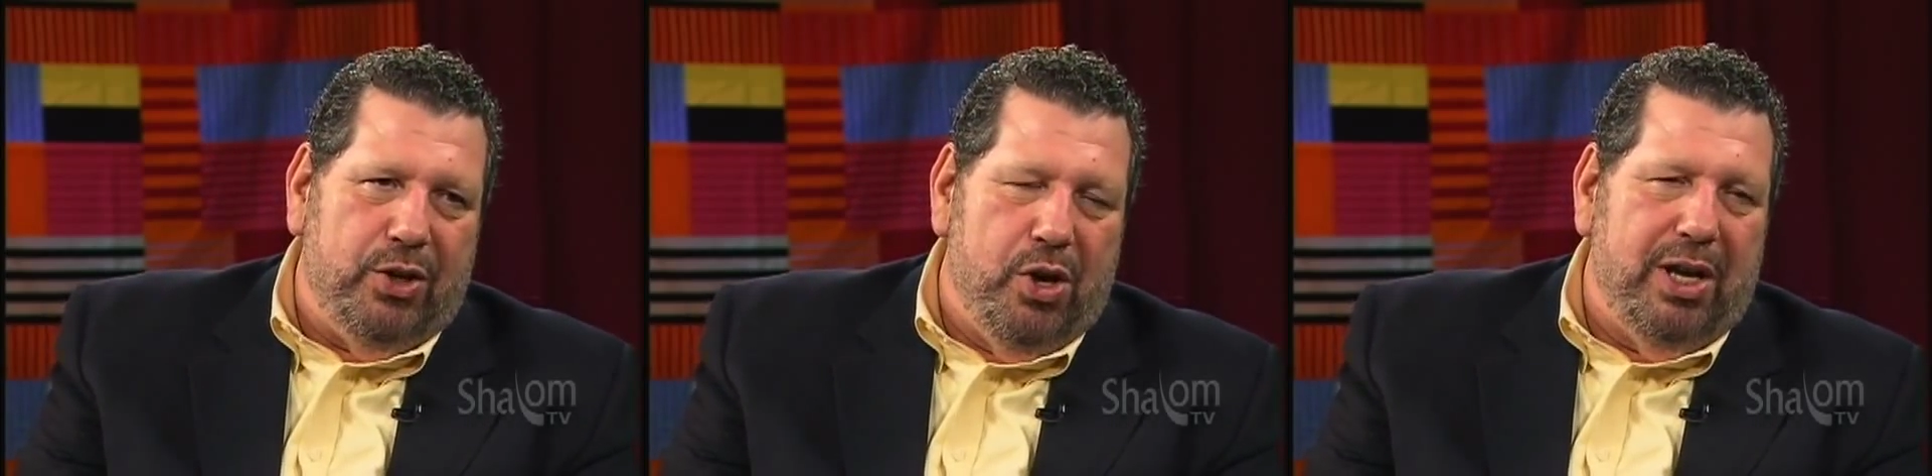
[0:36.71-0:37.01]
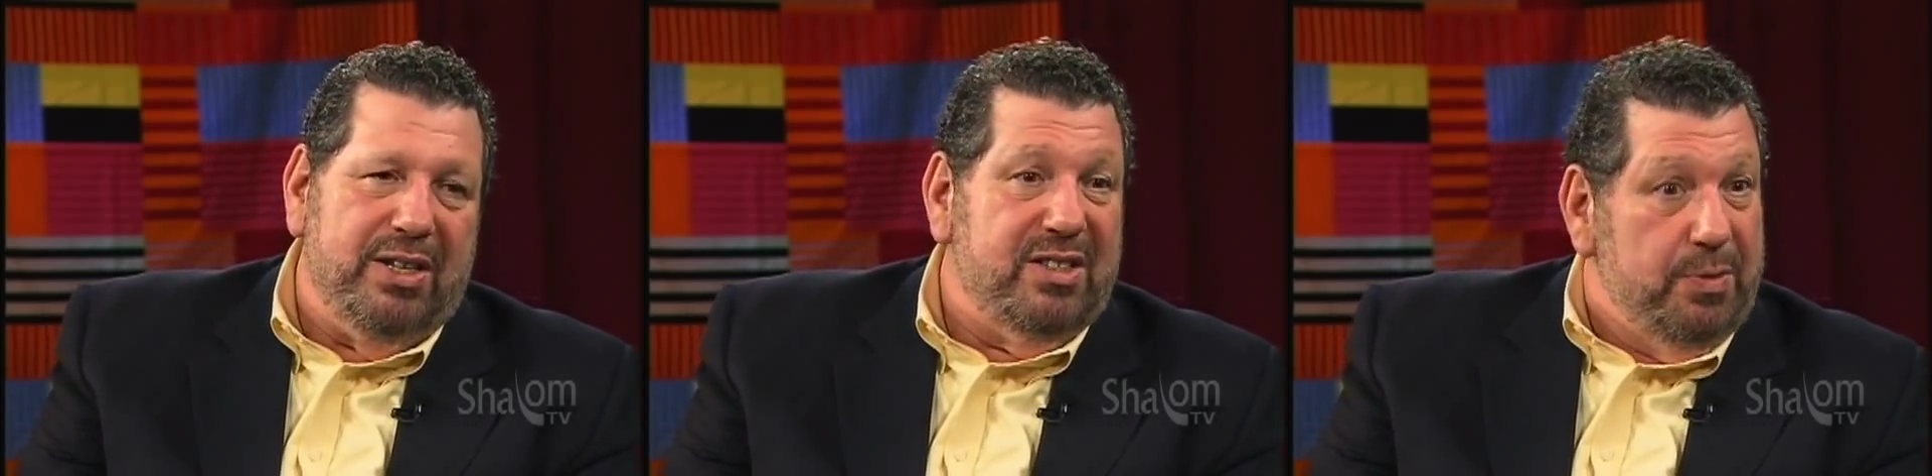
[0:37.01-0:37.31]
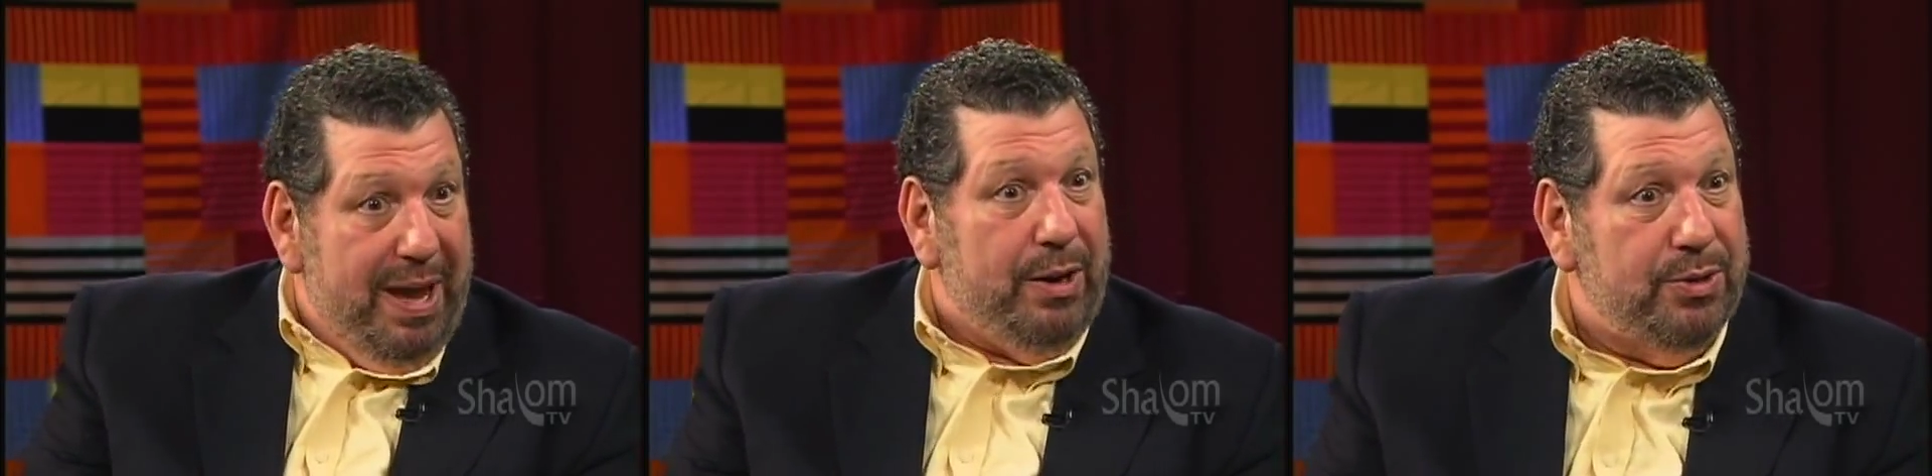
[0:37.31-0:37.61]
cooking is
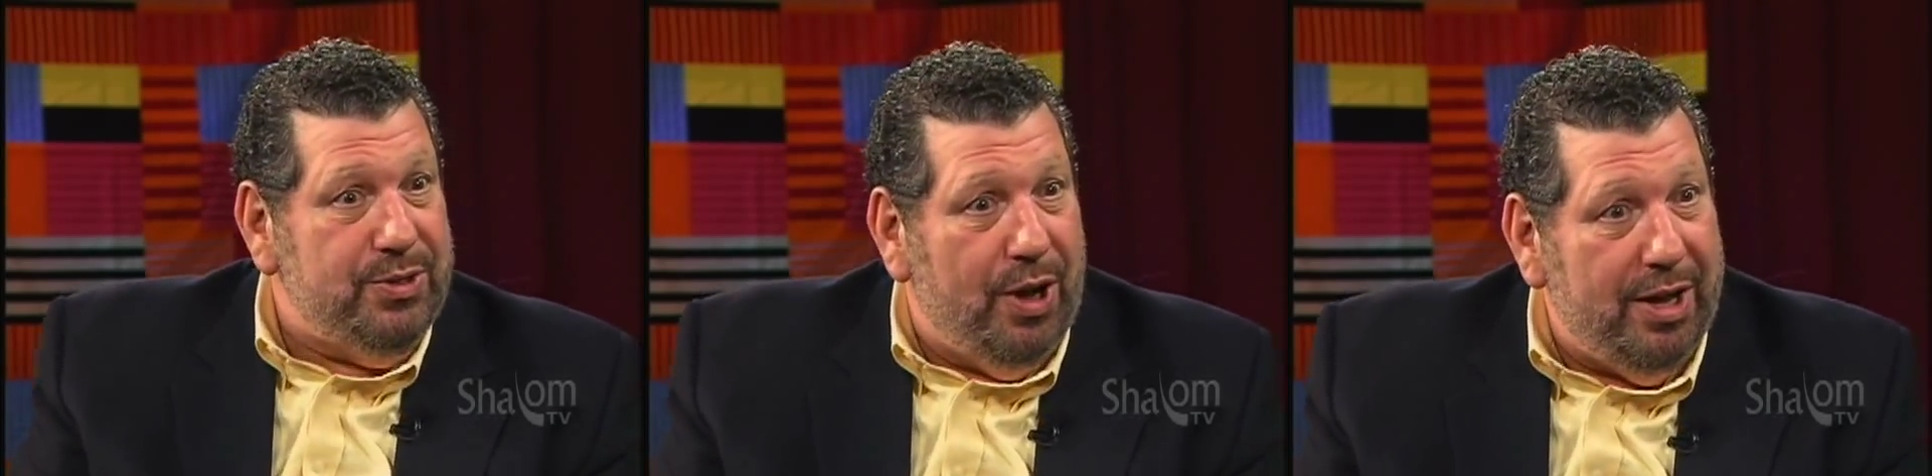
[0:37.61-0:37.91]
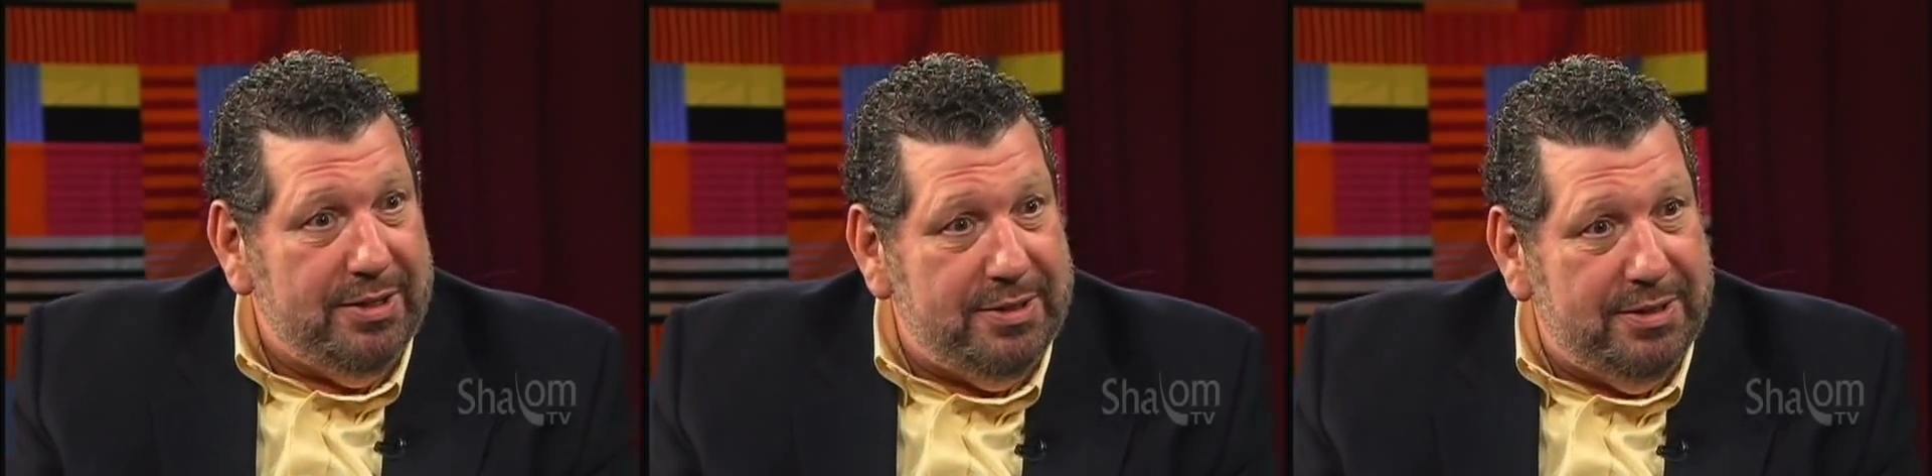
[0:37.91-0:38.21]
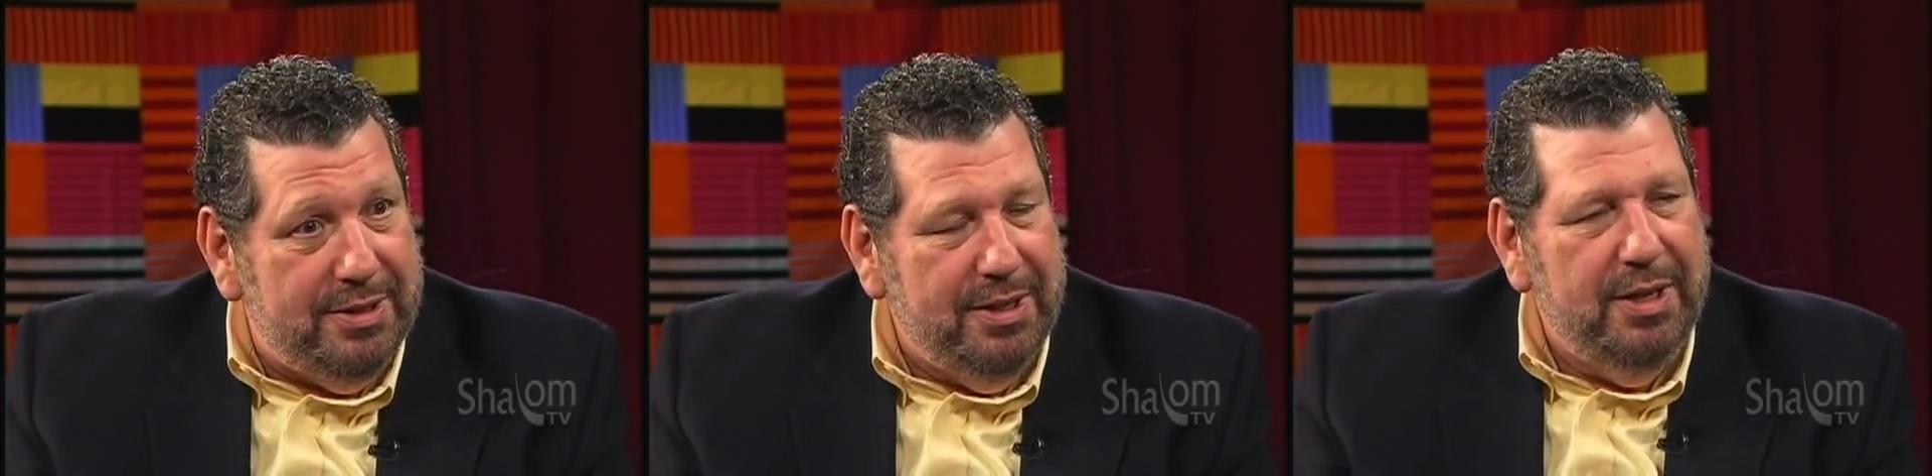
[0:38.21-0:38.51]
tomato sauce.